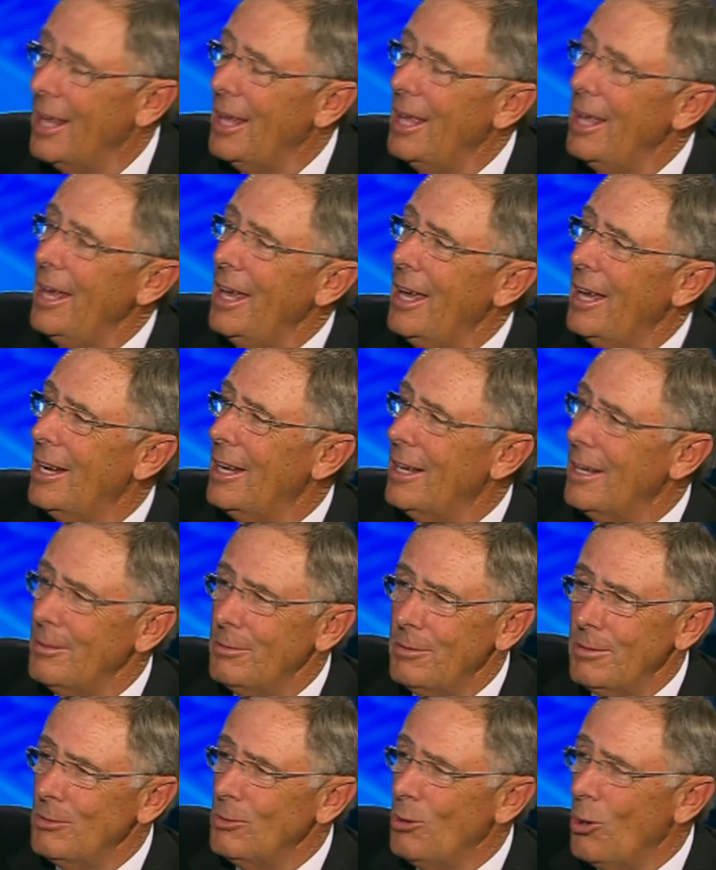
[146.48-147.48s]
and
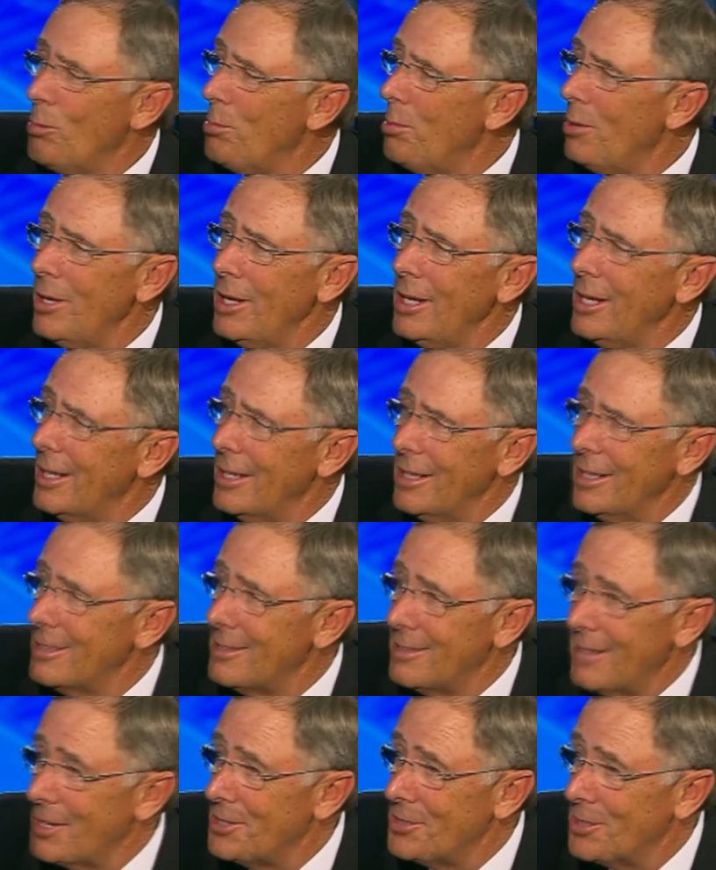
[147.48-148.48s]
nobody can
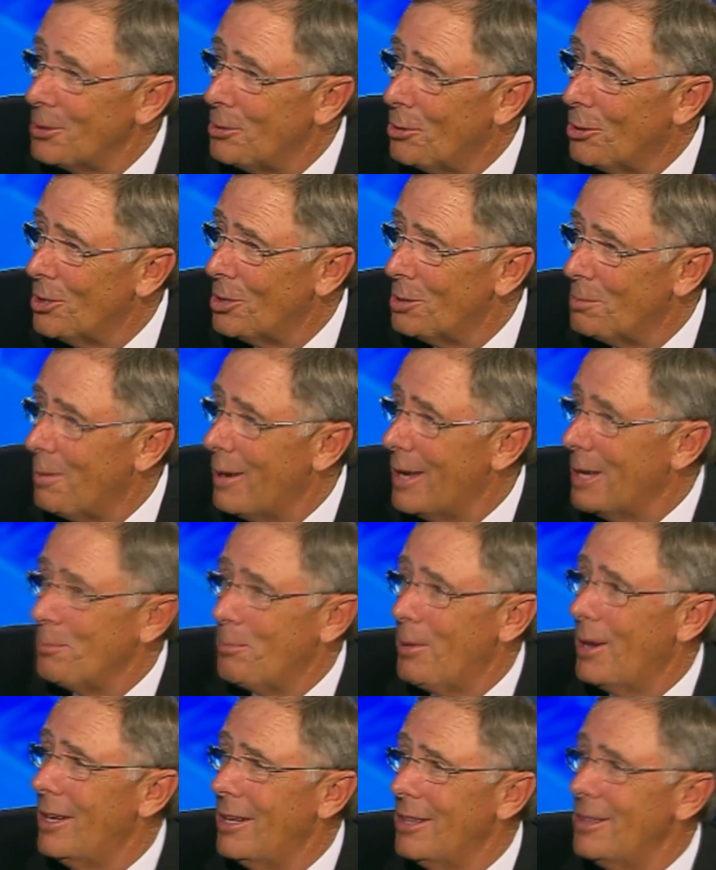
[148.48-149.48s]
assess a quarterback
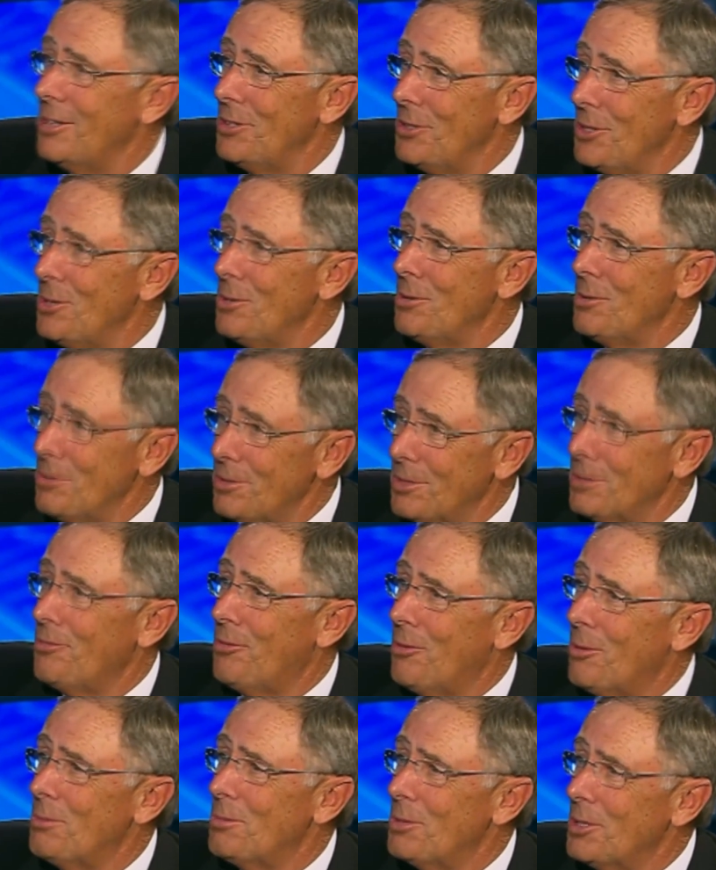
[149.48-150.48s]
better than you as a
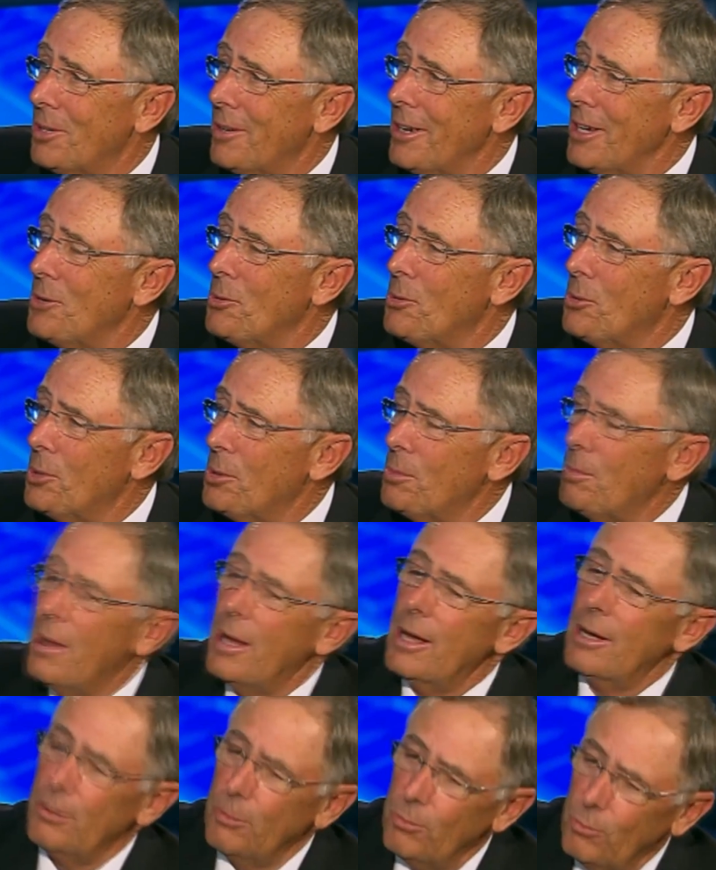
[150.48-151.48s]
former great quarterback.
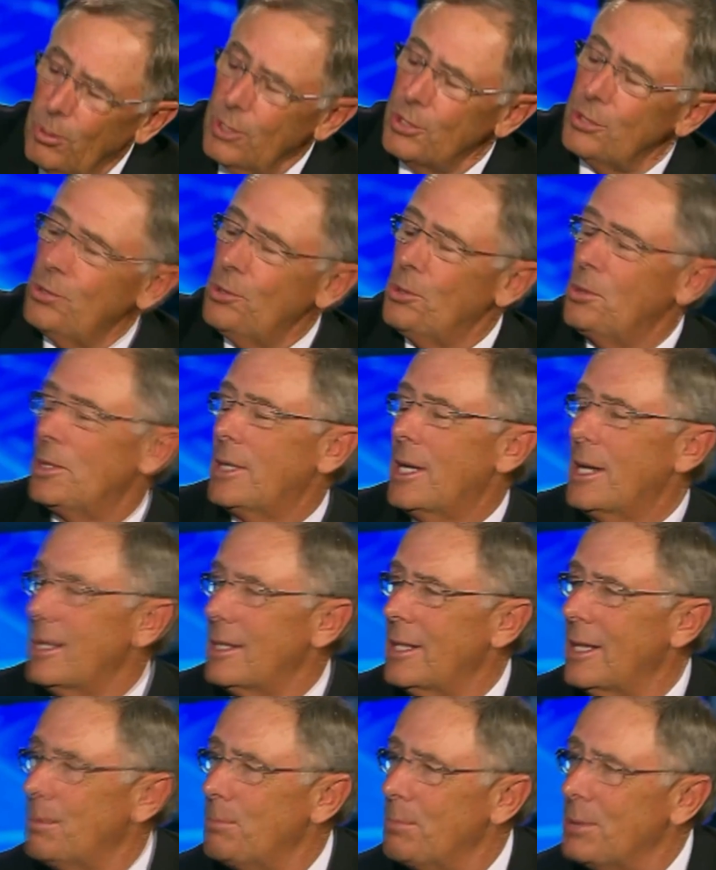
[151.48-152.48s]
What's going on at
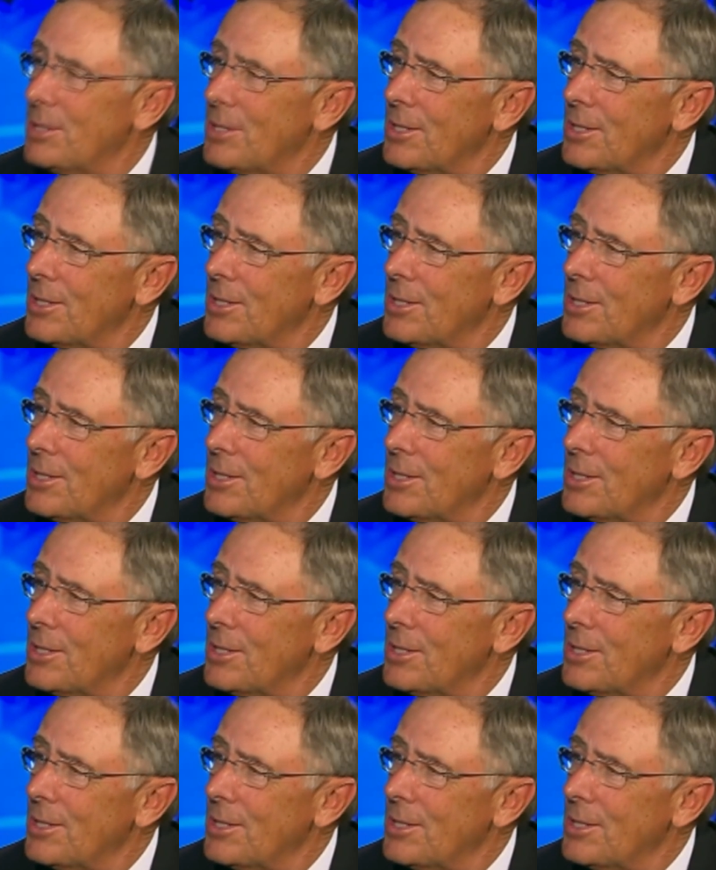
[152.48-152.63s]
that position?